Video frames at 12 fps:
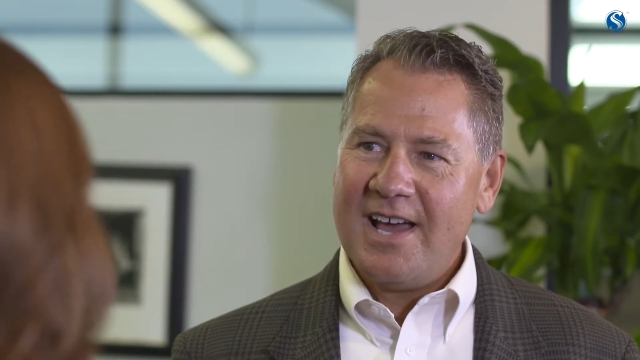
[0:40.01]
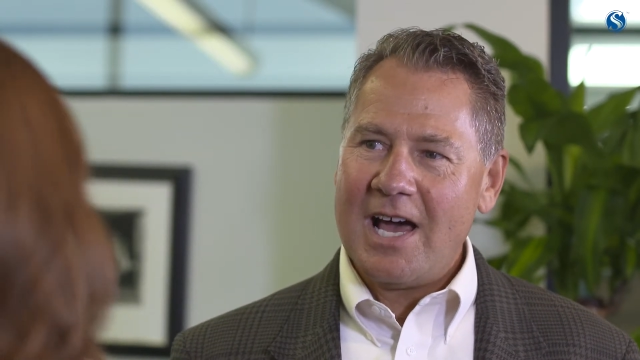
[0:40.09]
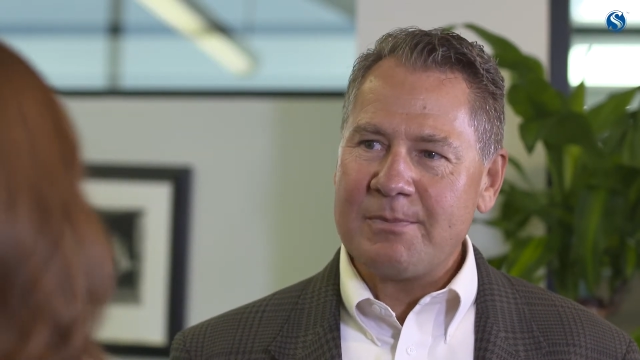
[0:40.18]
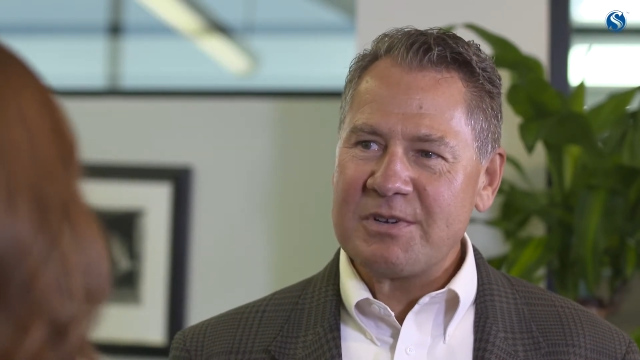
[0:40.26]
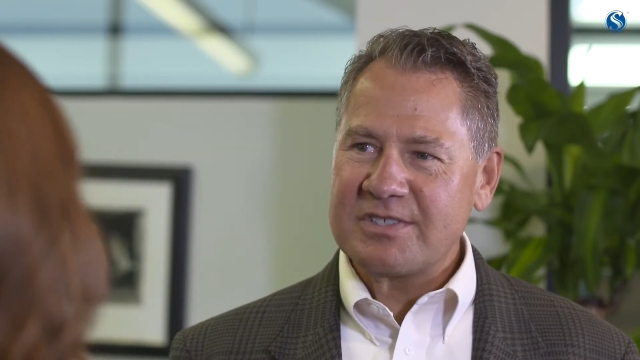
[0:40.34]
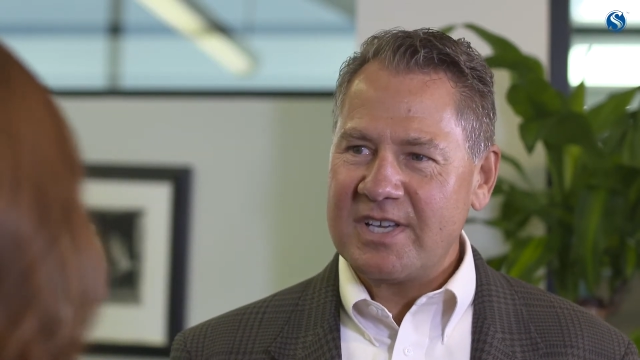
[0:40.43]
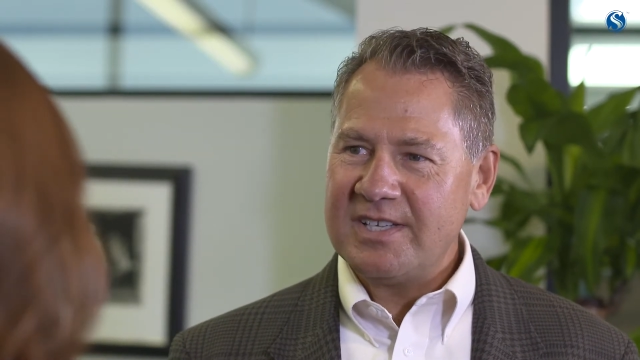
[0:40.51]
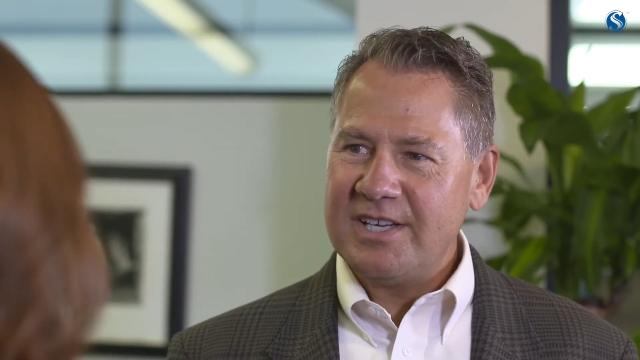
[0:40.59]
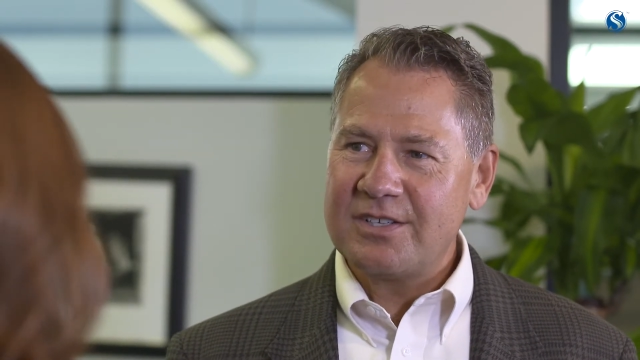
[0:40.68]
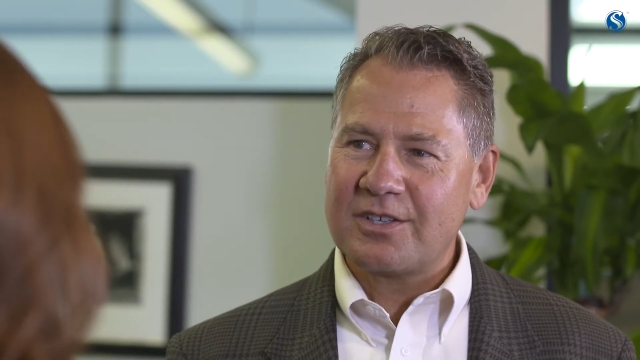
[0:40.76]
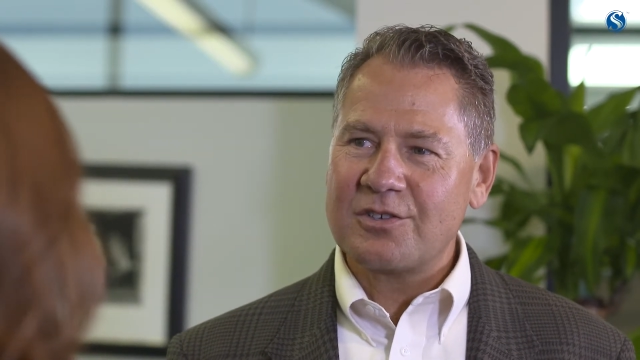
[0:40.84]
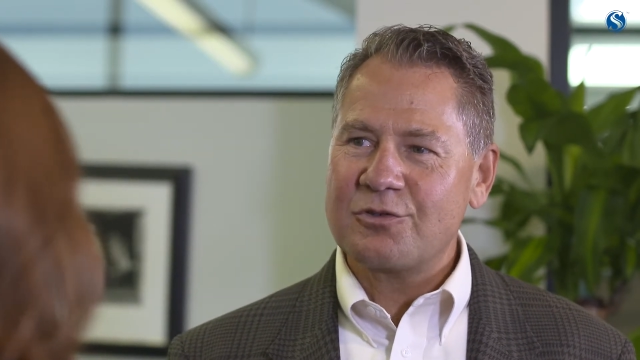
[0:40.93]
how much they
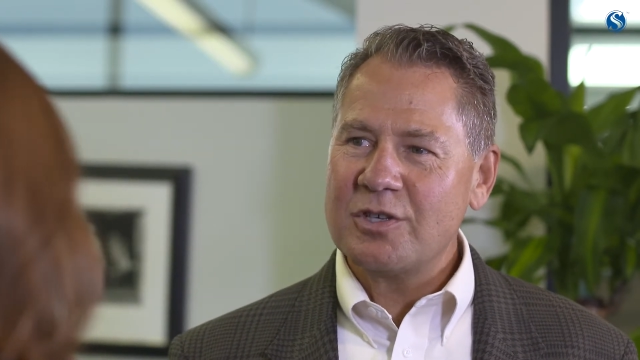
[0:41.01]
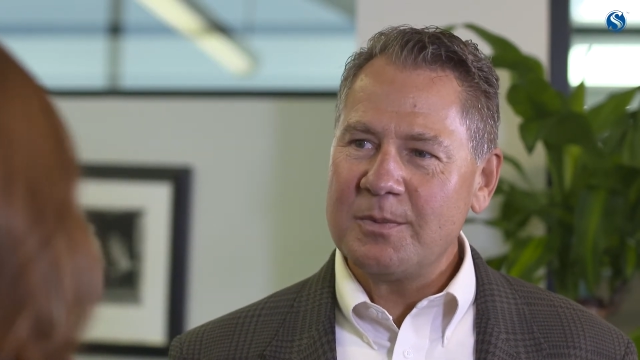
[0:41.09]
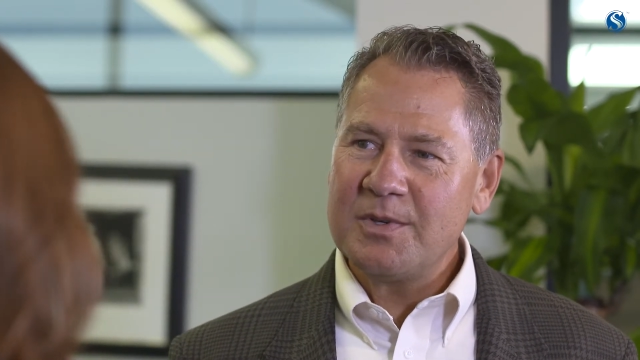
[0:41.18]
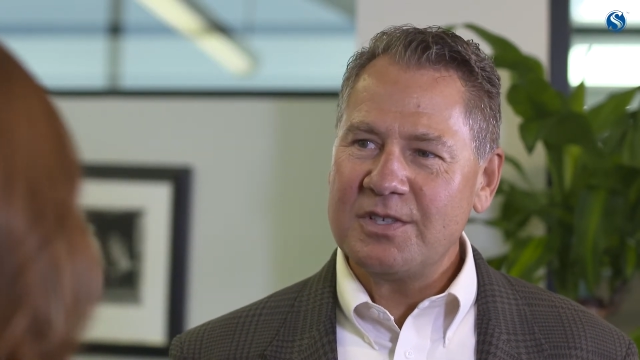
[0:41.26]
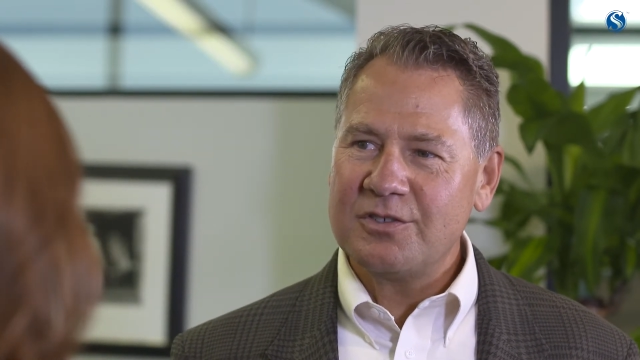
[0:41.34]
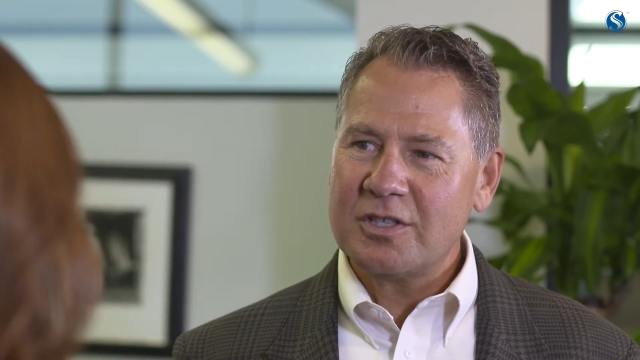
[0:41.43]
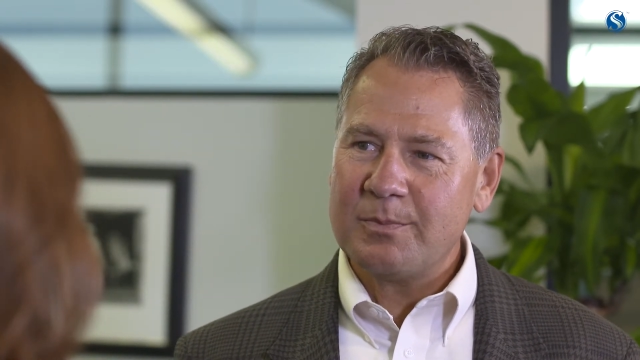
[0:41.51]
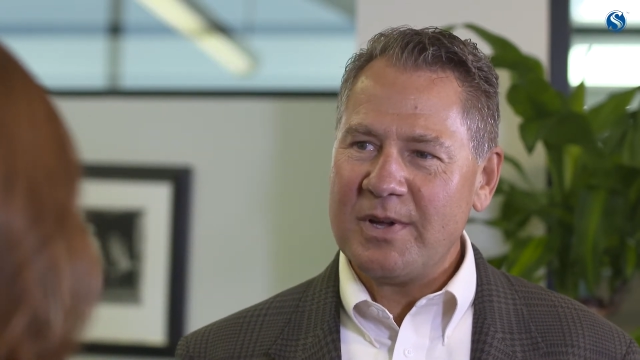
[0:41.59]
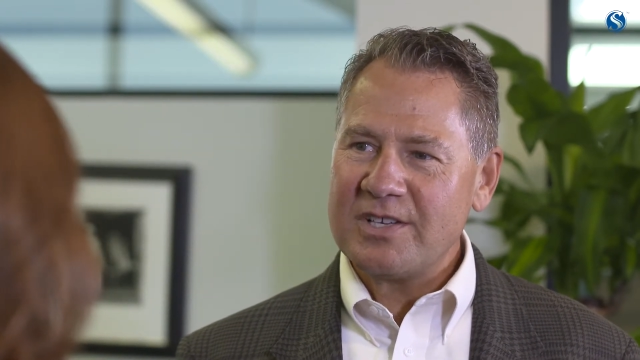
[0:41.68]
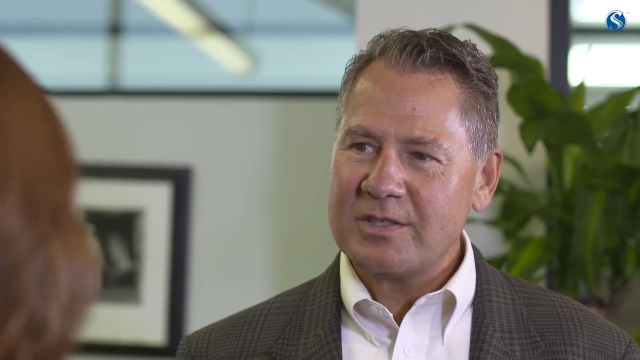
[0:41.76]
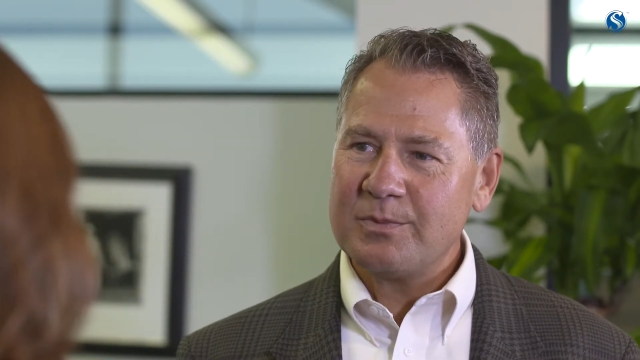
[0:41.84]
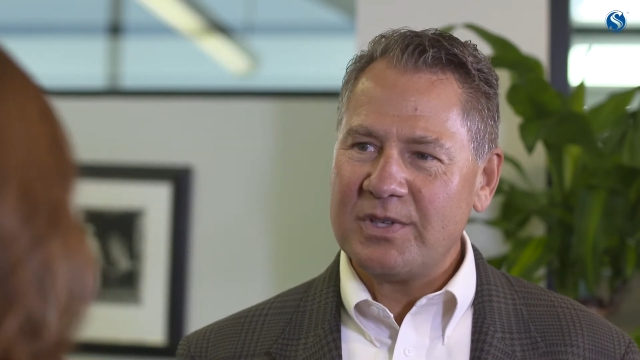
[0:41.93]
need to contribute to the
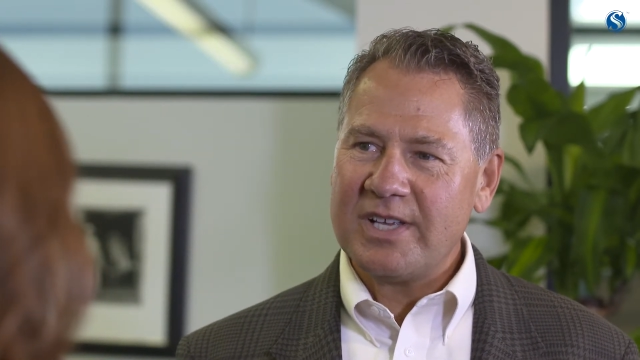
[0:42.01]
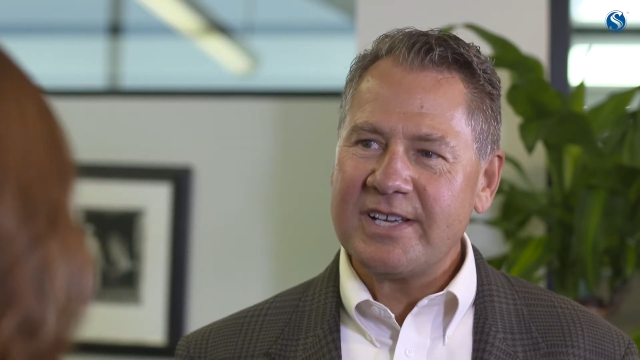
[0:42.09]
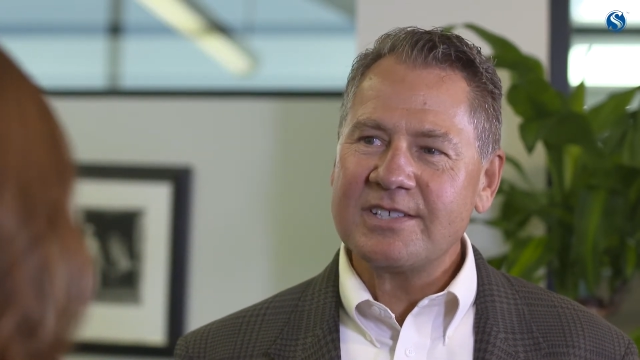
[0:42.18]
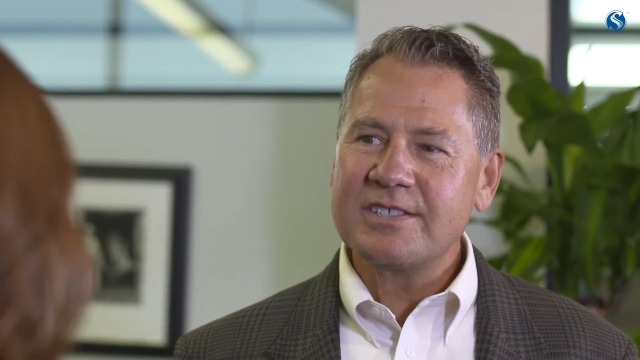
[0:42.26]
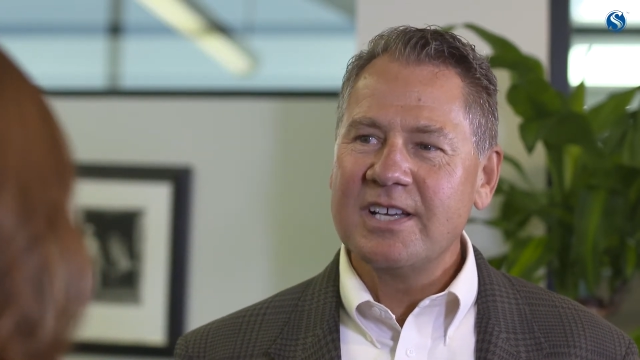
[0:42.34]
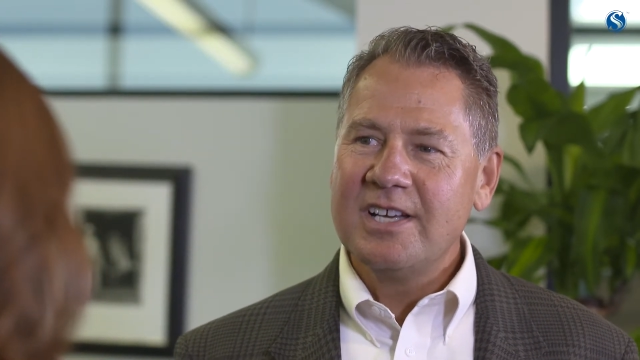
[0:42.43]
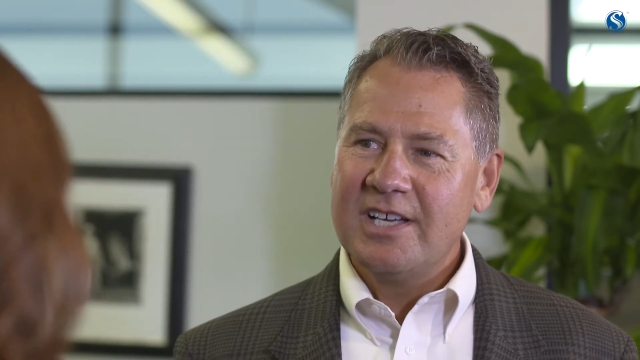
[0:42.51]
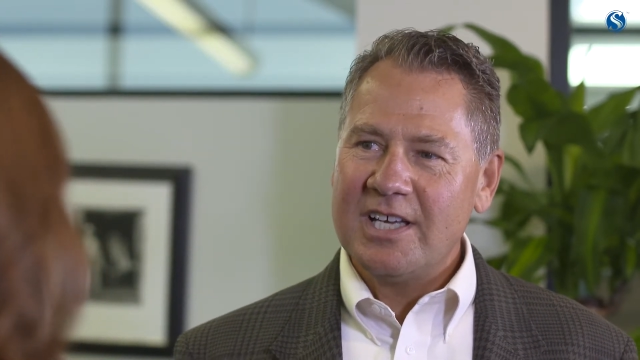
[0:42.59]
pension plans,